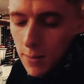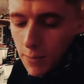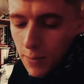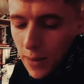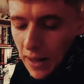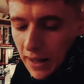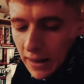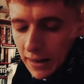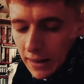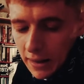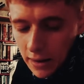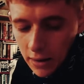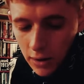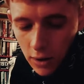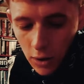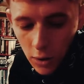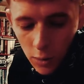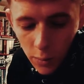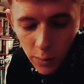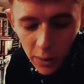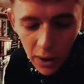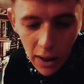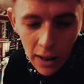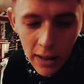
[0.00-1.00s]
being in a
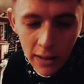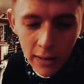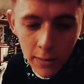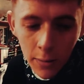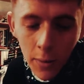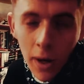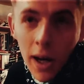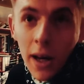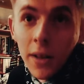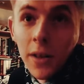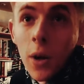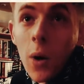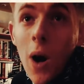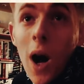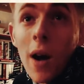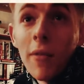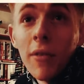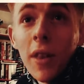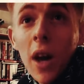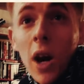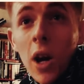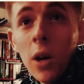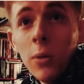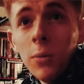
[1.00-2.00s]
new place where I don't
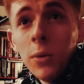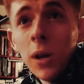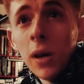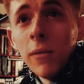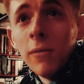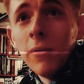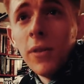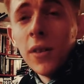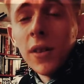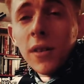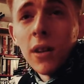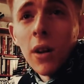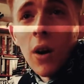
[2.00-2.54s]
have the home comforts,